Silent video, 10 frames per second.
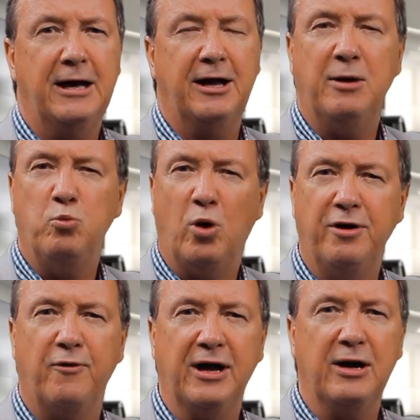And I'm
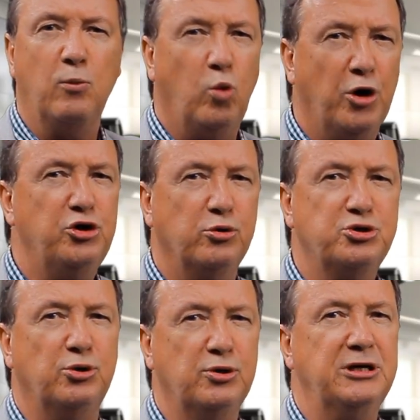wondering what you're
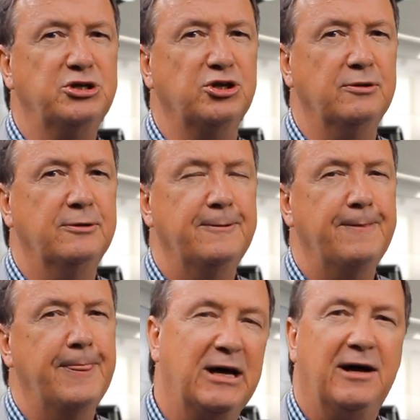talking to.
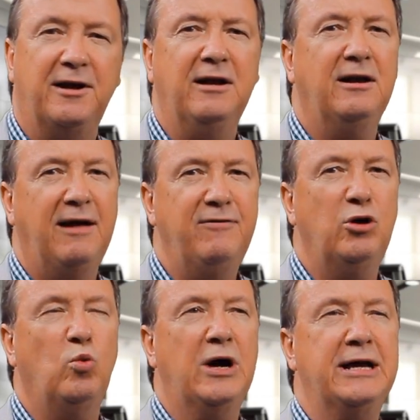And I love
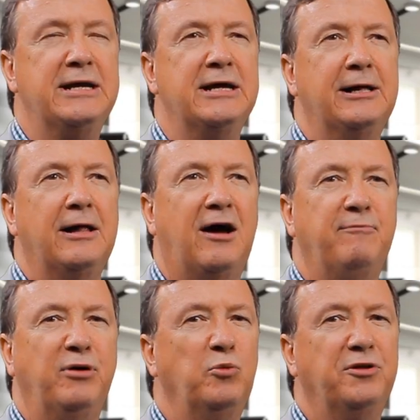it when
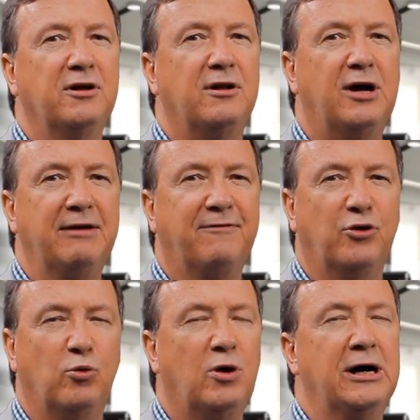I've been with a client
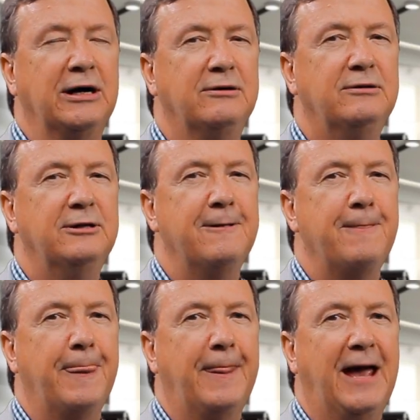for a while
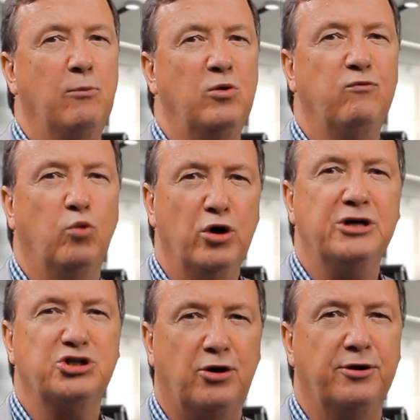and we've
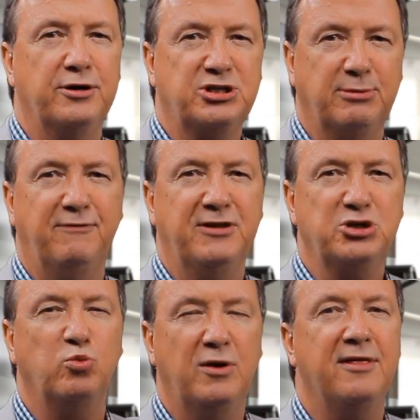worked on some of
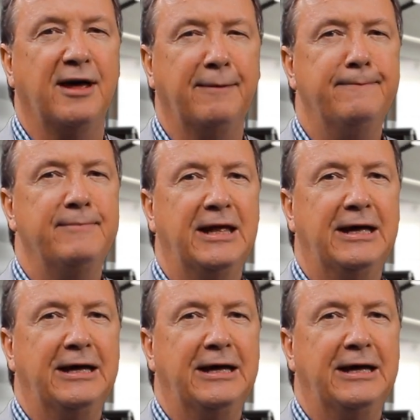this with them,